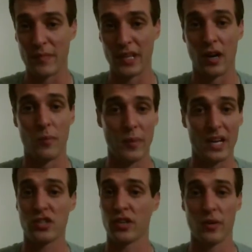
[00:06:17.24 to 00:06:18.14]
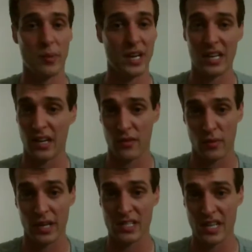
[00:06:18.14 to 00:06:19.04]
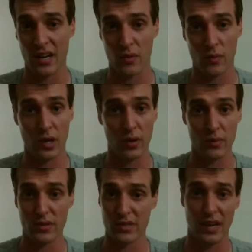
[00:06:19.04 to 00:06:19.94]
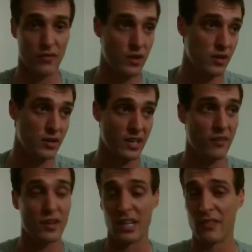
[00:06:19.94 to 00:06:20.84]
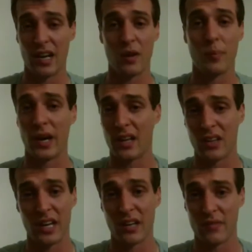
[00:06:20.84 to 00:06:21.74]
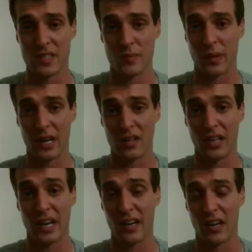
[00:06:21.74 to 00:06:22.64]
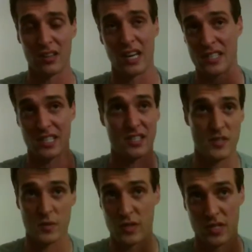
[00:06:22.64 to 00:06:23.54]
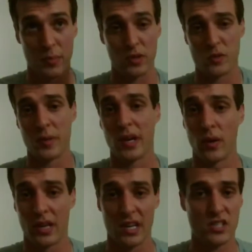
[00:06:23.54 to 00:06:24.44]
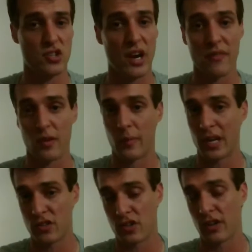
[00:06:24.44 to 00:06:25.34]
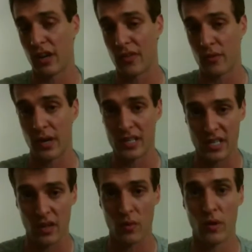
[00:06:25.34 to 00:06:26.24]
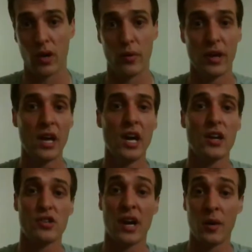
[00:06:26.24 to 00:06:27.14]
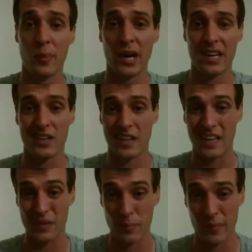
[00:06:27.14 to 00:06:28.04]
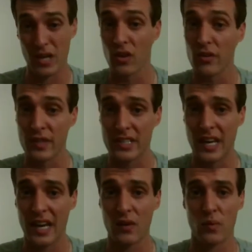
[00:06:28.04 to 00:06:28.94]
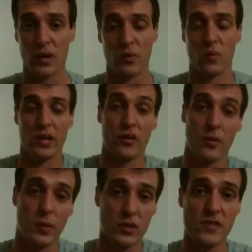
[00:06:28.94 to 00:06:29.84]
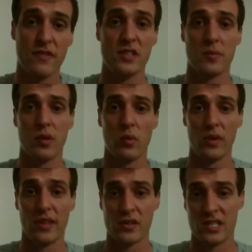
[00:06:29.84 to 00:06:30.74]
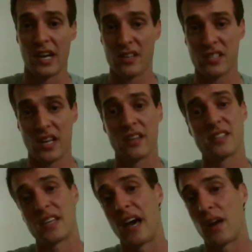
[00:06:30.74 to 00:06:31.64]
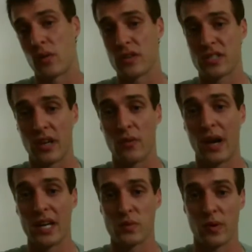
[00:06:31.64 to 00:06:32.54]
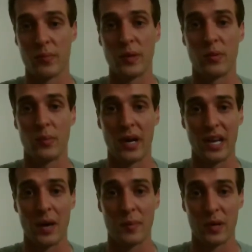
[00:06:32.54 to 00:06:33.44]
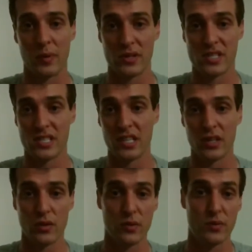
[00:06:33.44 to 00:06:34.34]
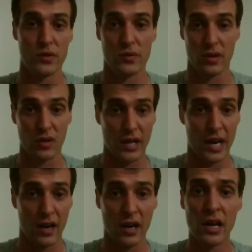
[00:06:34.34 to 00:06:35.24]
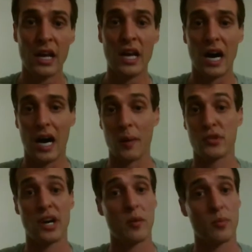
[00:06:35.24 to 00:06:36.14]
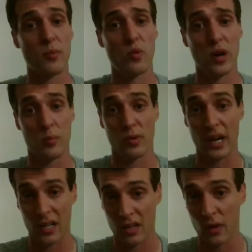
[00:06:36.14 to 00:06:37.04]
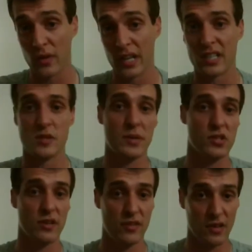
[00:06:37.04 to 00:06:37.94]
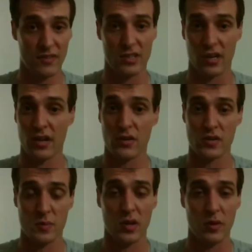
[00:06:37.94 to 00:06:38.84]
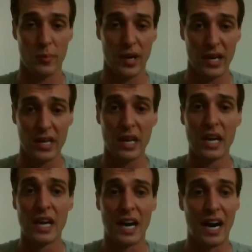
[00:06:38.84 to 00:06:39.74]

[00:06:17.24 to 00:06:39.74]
make sure you're biking on the right side of the road. Never even on a bike lane. If it's a bike lane, unless it's supposed to be going against traffic, make sure you're on the right side of the road. Try to bike middle of the day when you're the most visible, when there's not a sunset or sunrise where people might not be able to see you due to glare. Try to wear bright clothing, especially if you have a dark or smaller bike.